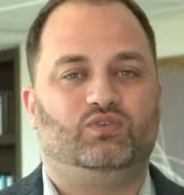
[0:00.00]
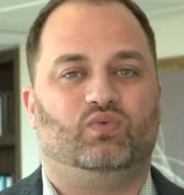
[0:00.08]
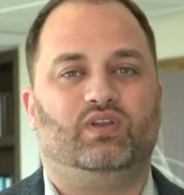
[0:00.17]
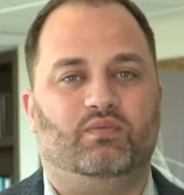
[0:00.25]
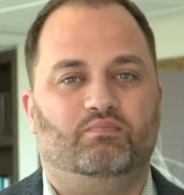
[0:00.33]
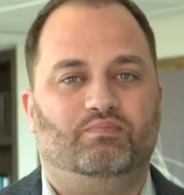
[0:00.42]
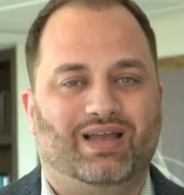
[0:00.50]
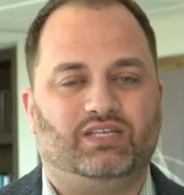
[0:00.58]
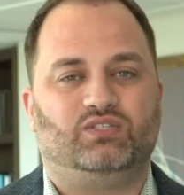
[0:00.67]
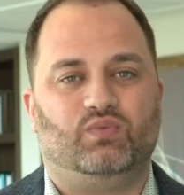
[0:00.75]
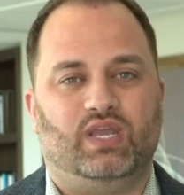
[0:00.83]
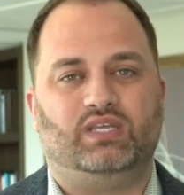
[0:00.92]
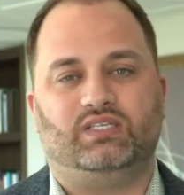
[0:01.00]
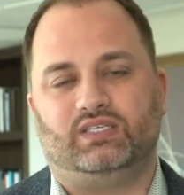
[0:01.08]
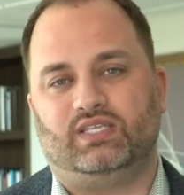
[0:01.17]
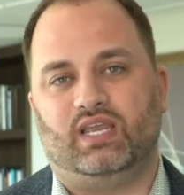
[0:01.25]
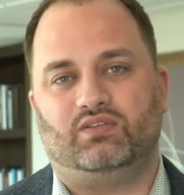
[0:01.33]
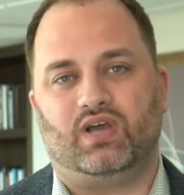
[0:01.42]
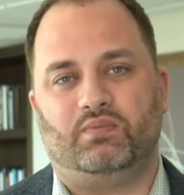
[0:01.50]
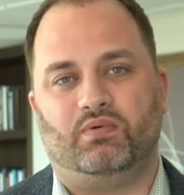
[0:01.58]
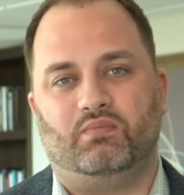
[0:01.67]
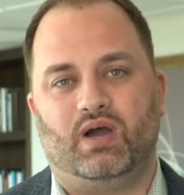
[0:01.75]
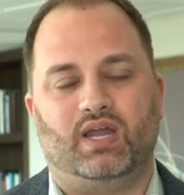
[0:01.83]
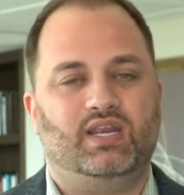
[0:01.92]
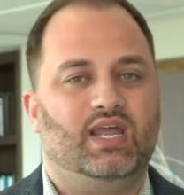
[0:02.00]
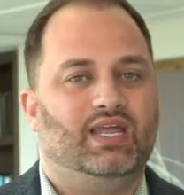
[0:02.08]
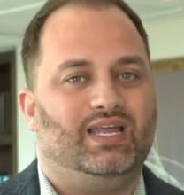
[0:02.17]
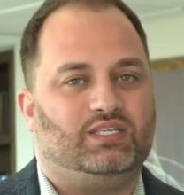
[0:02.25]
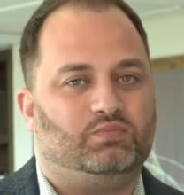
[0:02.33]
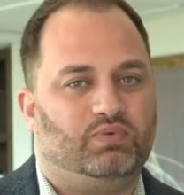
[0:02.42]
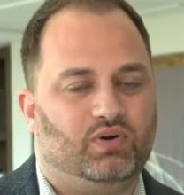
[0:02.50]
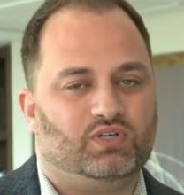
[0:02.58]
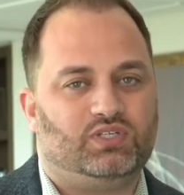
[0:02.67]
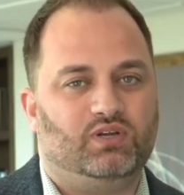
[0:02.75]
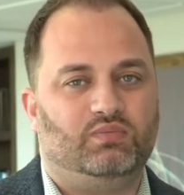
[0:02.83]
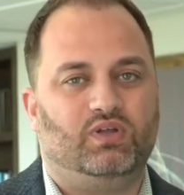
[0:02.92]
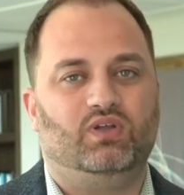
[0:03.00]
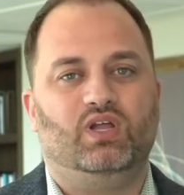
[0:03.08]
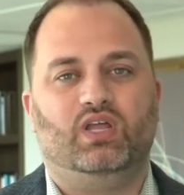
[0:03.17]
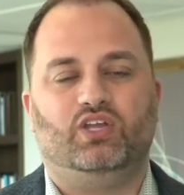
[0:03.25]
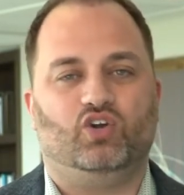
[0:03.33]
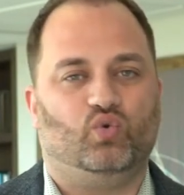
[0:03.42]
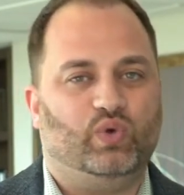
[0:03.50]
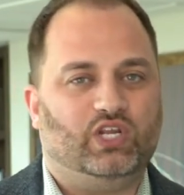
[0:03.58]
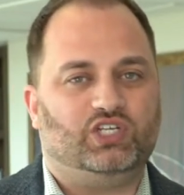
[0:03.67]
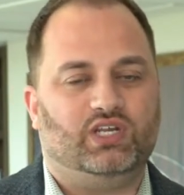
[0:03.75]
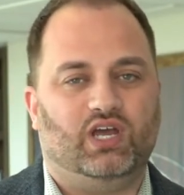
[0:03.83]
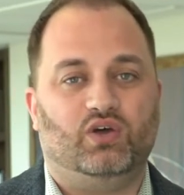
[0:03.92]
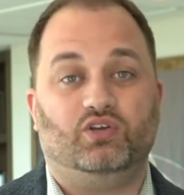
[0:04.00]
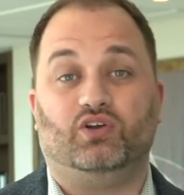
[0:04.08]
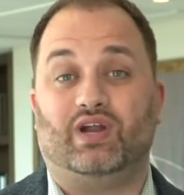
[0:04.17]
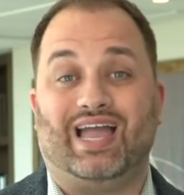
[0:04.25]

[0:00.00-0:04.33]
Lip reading: one of the best ways to stay top of mind. It's personable. You're reaching out, you're